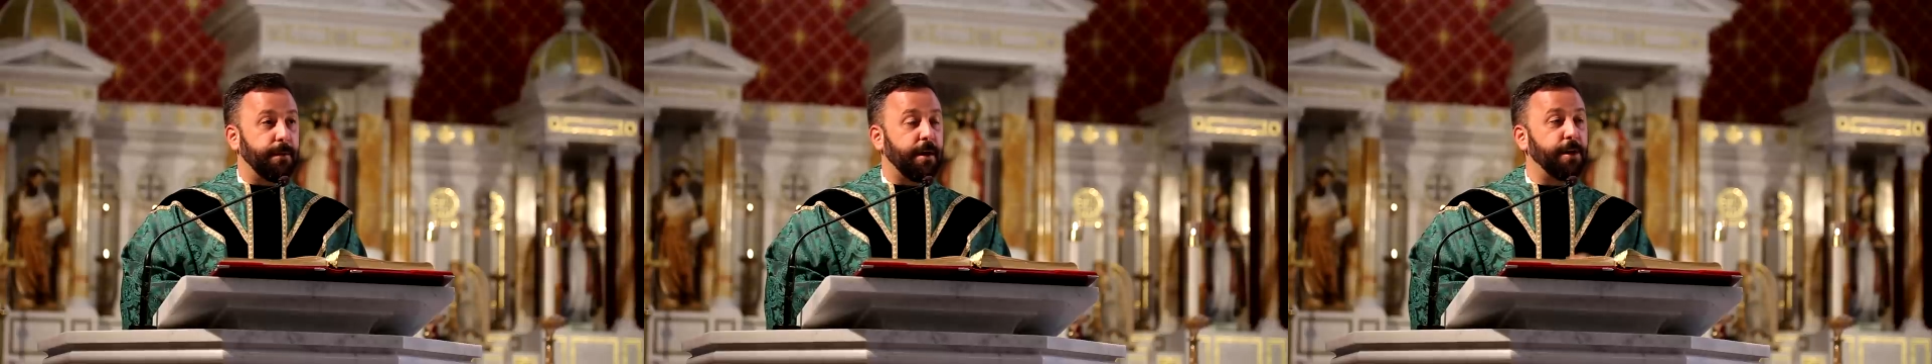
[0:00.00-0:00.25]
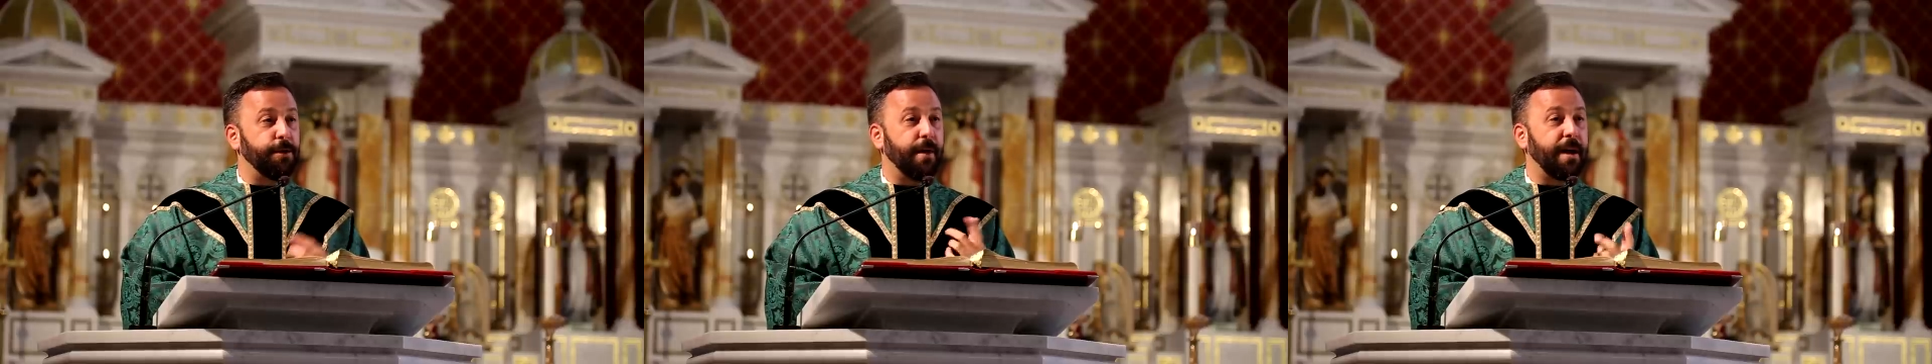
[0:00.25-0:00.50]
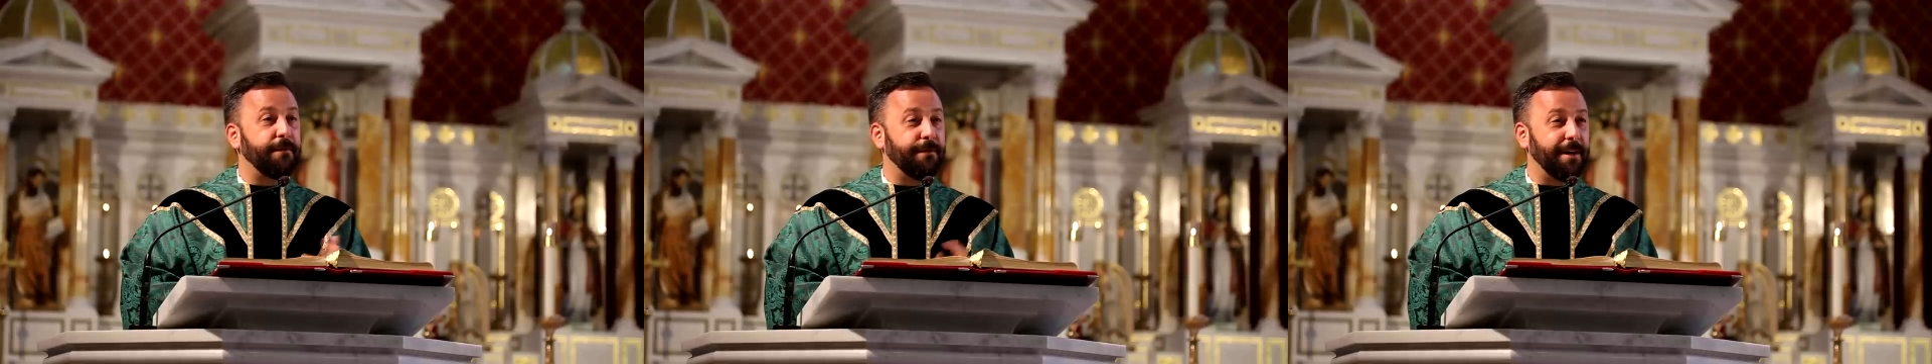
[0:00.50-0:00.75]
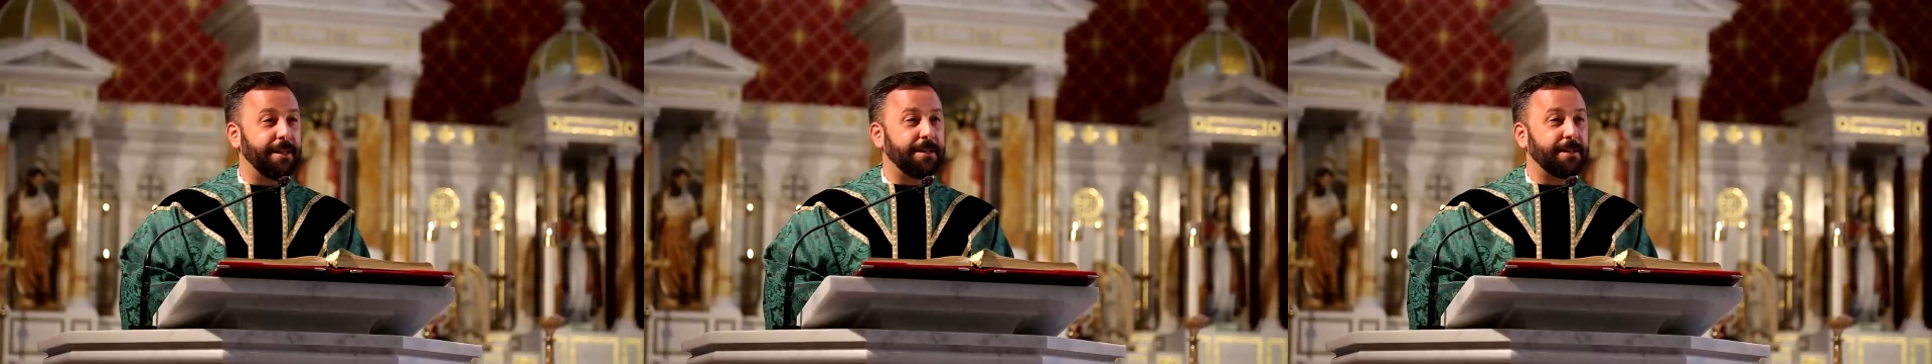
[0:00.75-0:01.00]
But are you
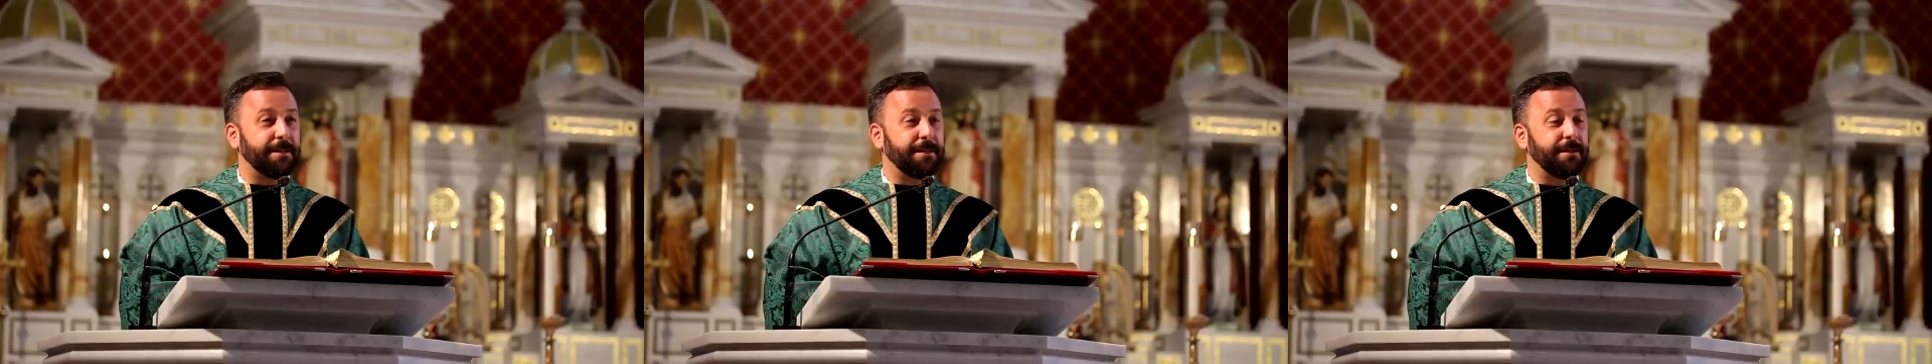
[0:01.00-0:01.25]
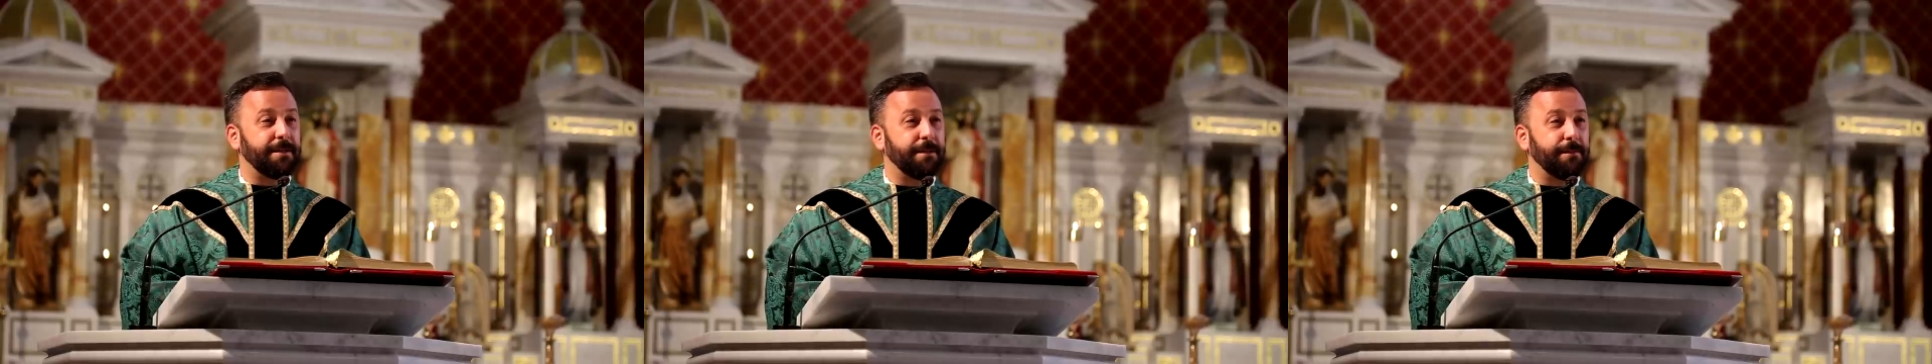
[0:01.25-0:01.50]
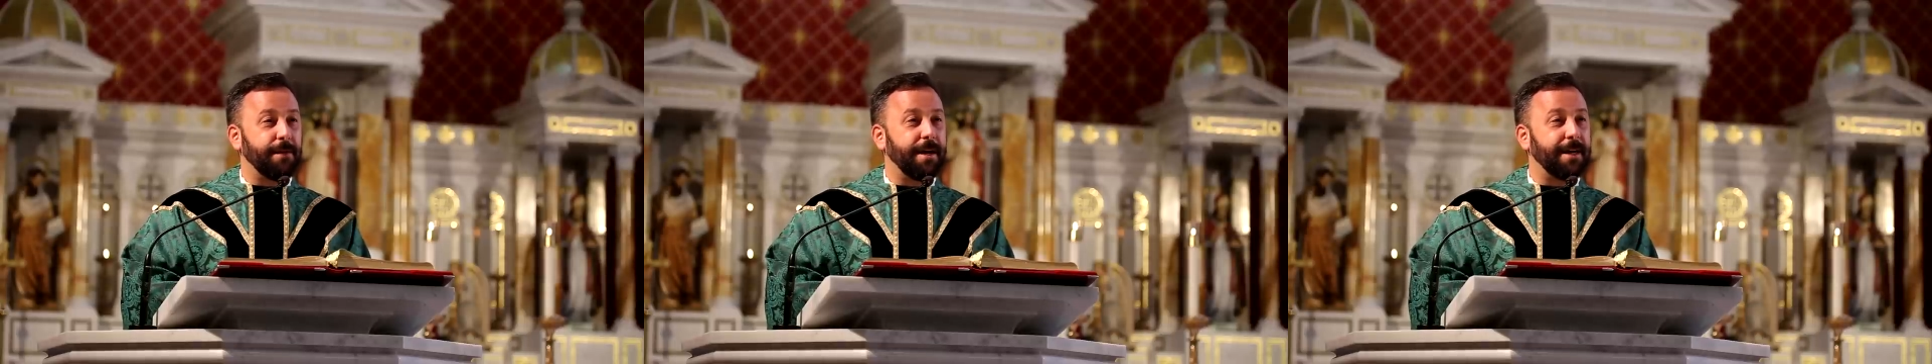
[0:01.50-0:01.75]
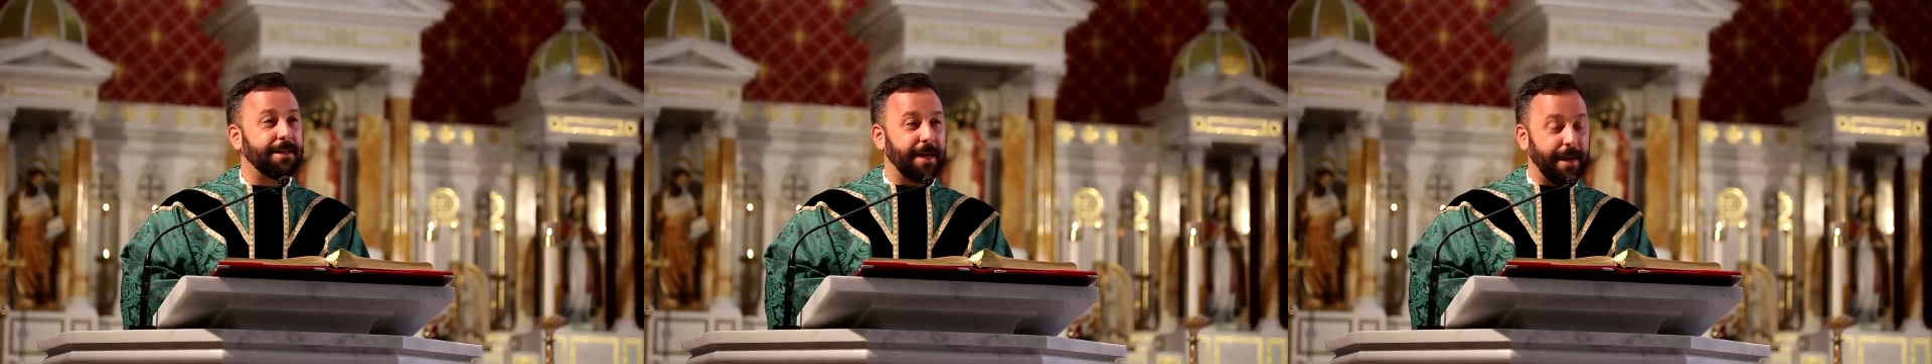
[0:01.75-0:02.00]
envious
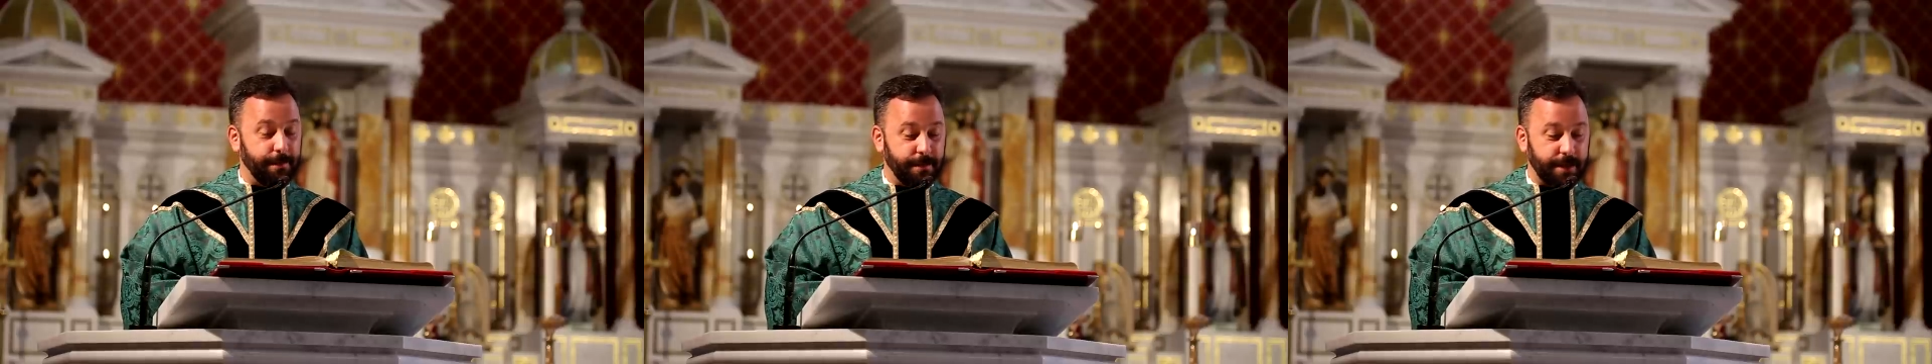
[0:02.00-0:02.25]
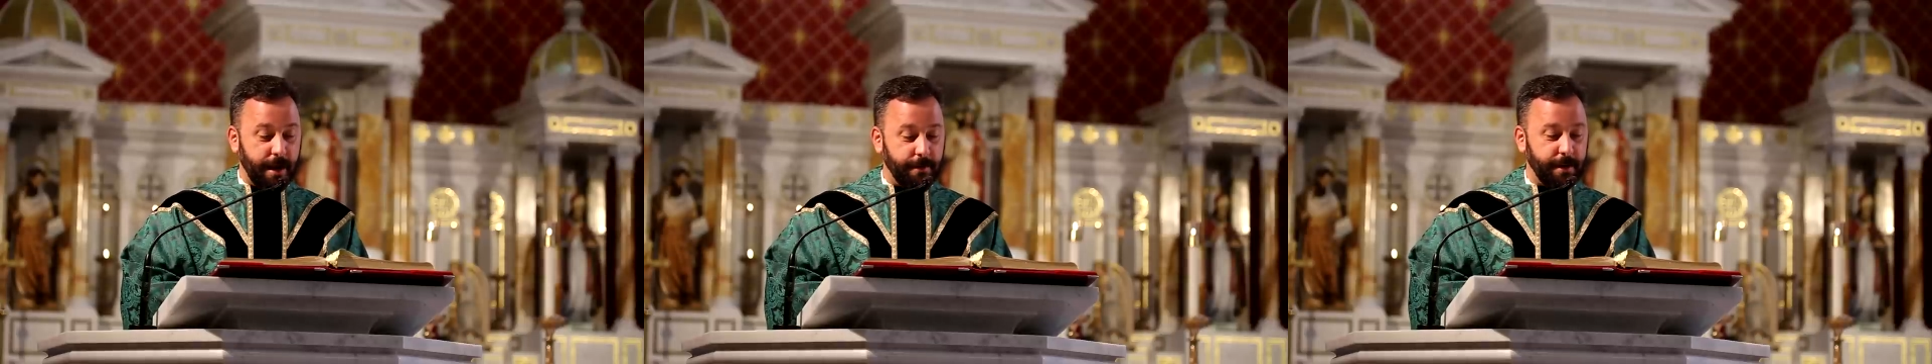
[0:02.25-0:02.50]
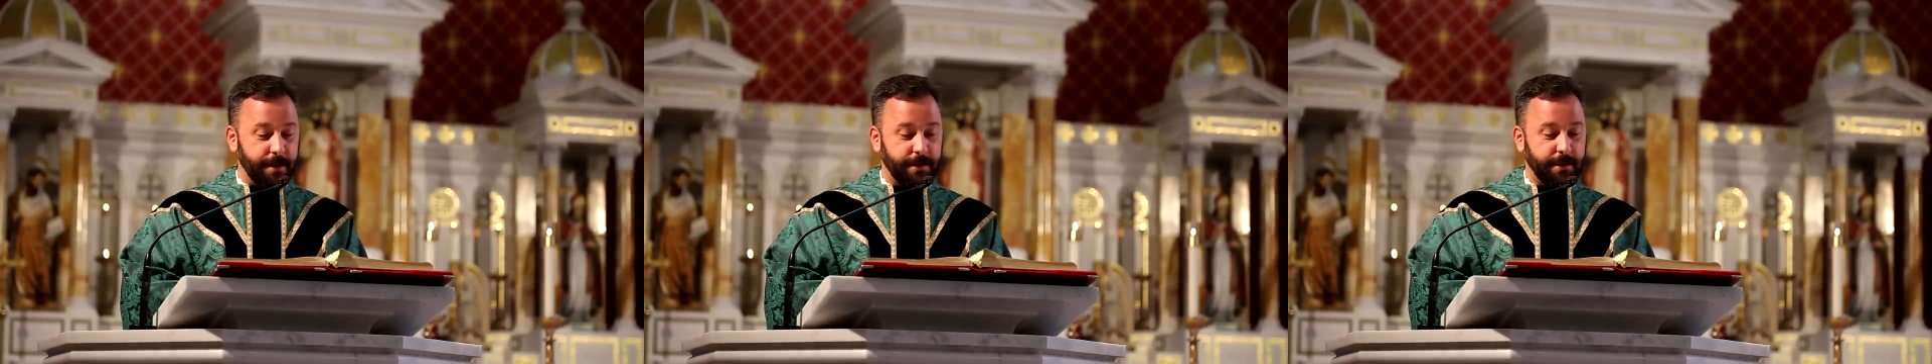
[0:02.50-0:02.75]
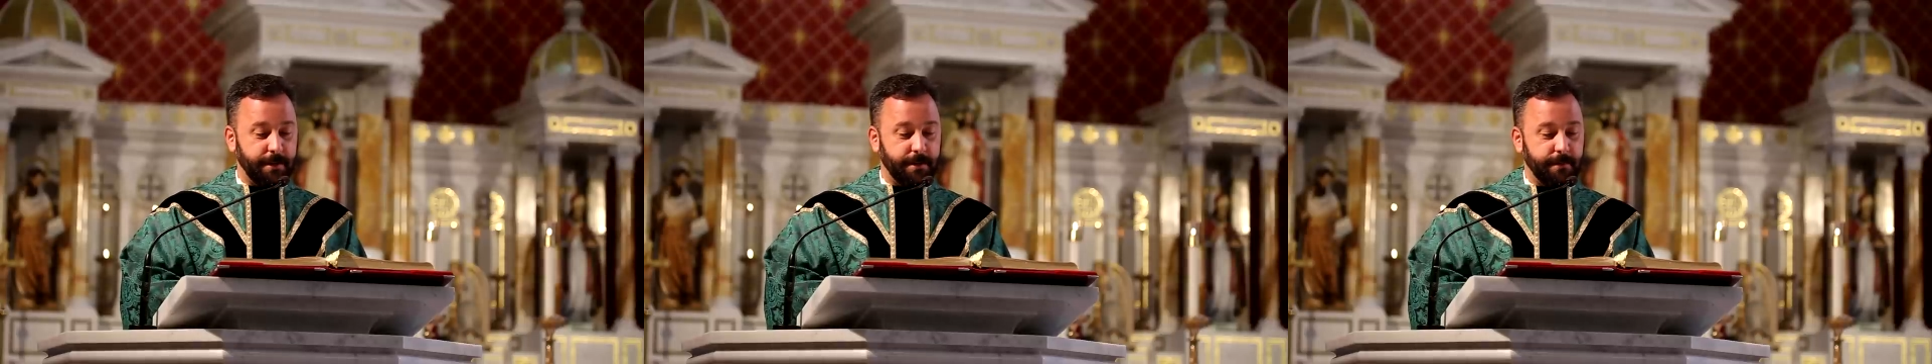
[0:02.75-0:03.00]
because I am
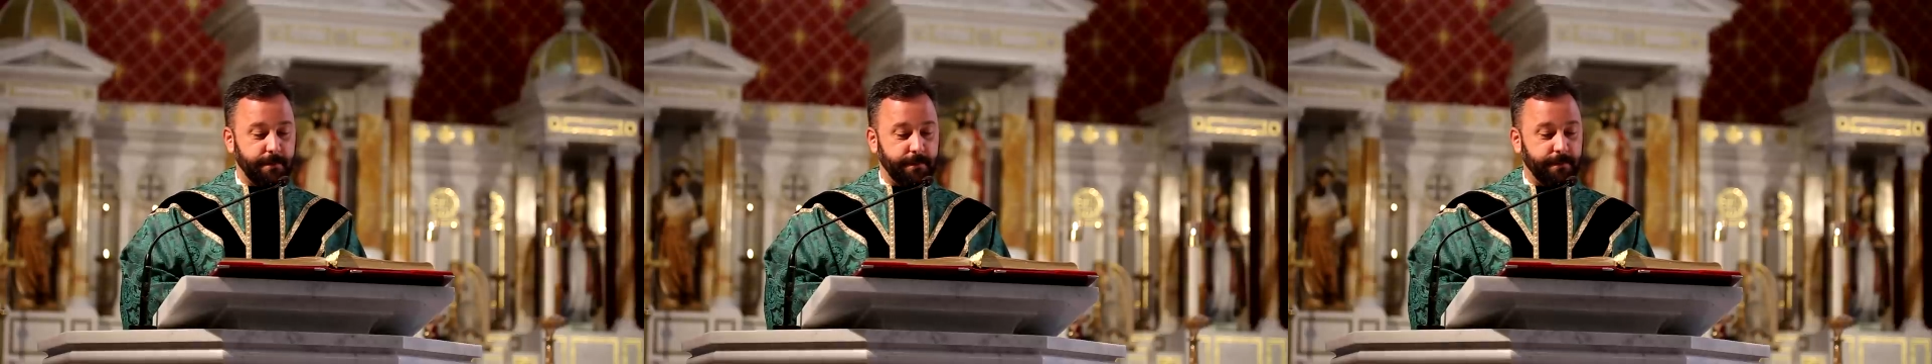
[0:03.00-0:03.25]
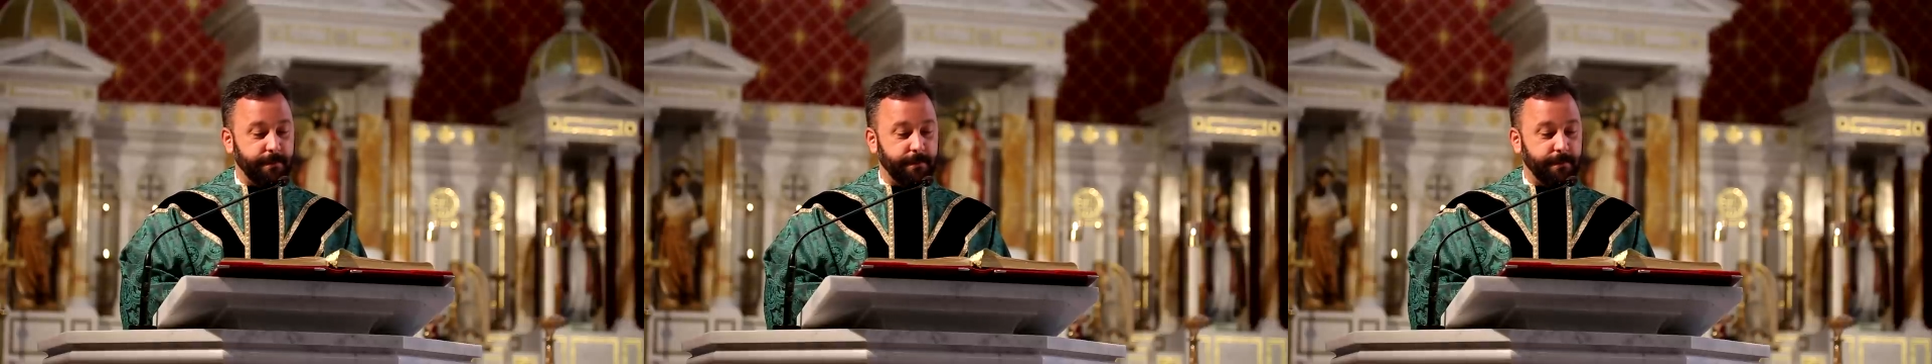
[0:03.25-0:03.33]
generous?